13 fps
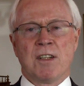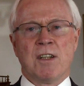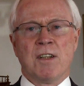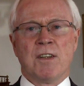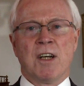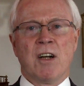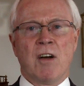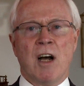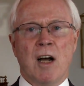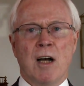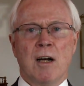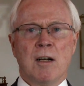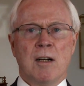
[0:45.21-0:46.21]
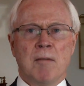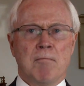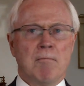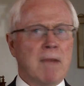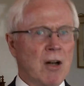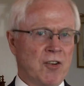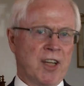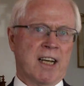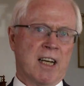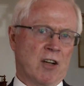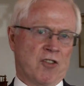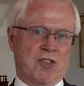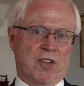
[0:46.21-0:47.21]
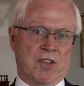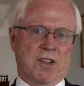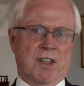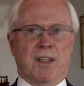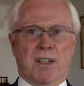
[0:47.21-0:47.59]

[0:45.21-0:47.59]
that there are multicultures